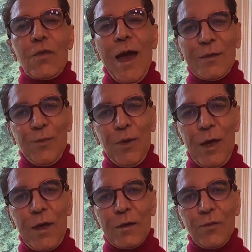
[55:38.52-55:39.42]
They had
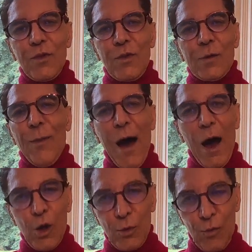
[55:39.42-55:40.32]
pain with their
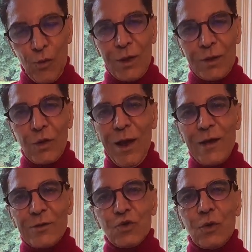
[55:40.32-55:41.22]
bowel movement
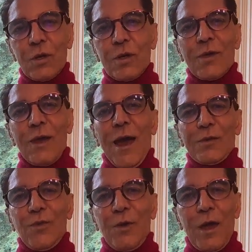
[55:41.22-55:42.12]
gradually. They
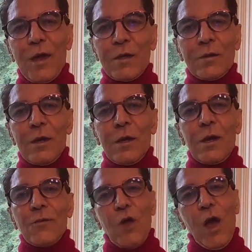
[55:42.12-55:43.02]
had pain,
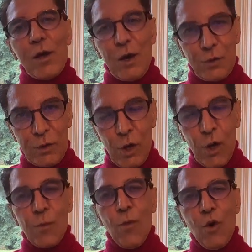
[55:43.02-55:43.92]

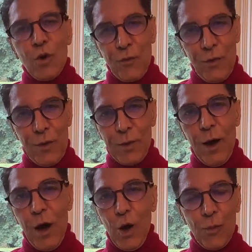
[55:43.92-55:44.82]
diarrhea more with their
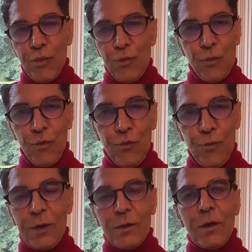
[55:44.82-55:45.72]
bowel
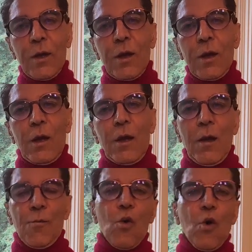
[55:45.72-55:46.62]
movement,
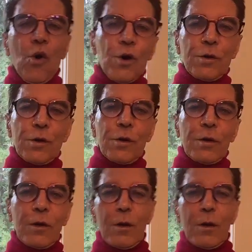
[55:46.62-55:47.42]
and more